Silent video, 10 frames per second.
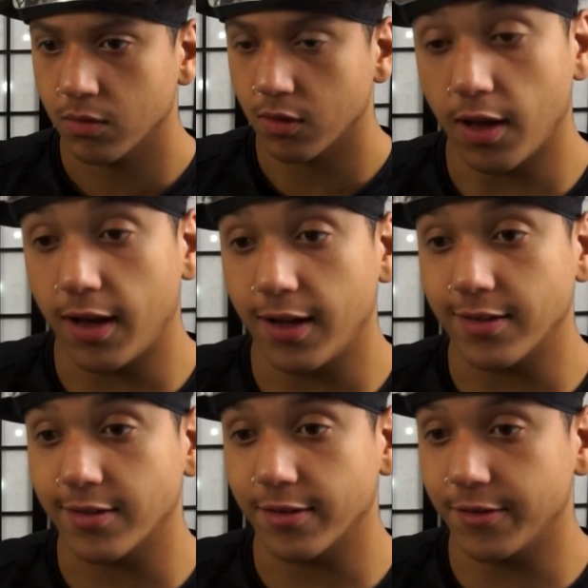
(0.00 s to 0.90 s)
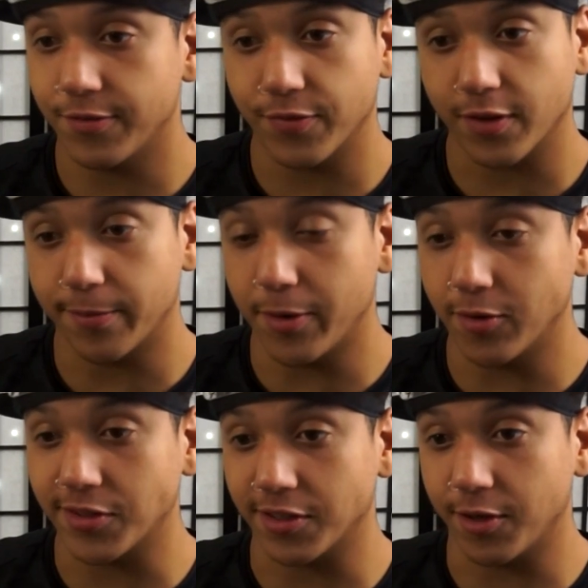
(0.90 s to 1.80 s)
Lots of
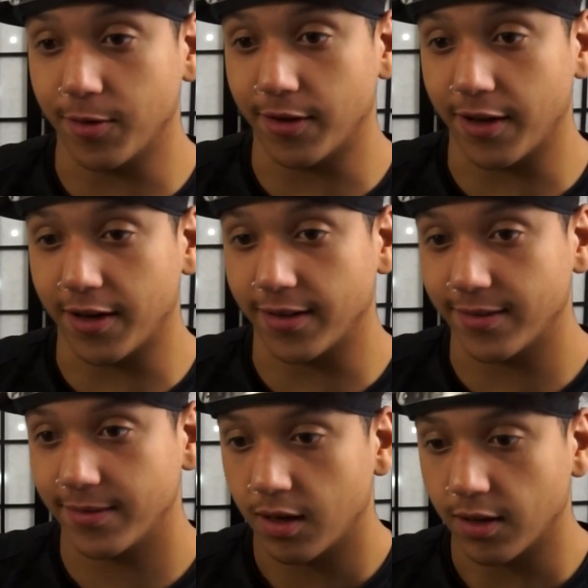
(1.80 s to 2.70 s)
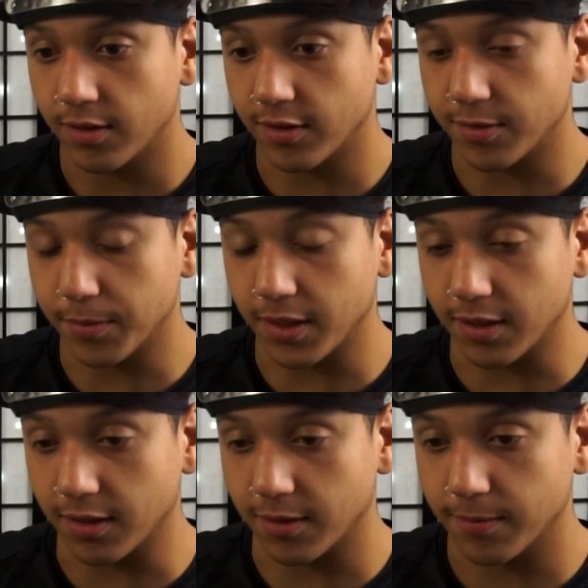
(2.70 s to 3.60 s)
commotion going on at this
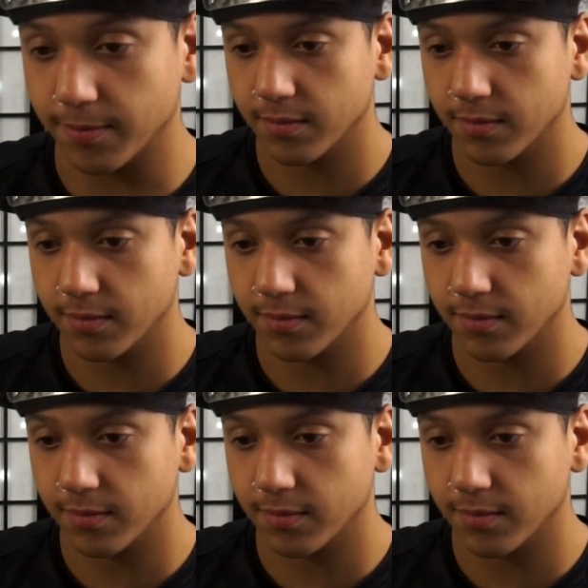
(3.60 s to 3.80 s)
meeting.